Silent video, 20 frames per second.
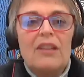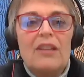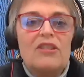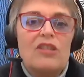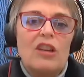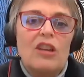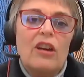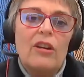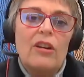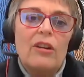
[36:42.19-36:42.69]

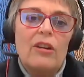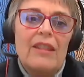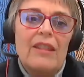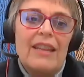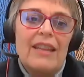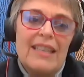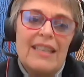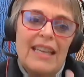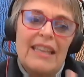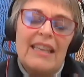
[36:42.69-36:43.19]
So
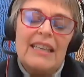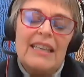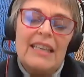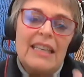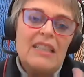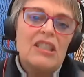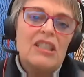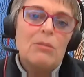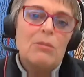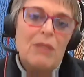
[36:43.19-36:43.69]
there
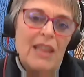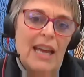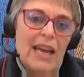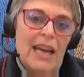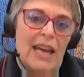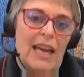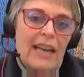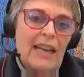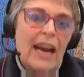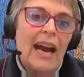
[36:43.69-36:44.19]
needs to be
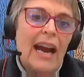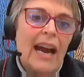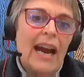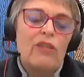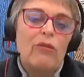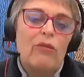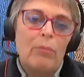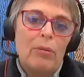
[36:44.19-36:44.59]
that kind of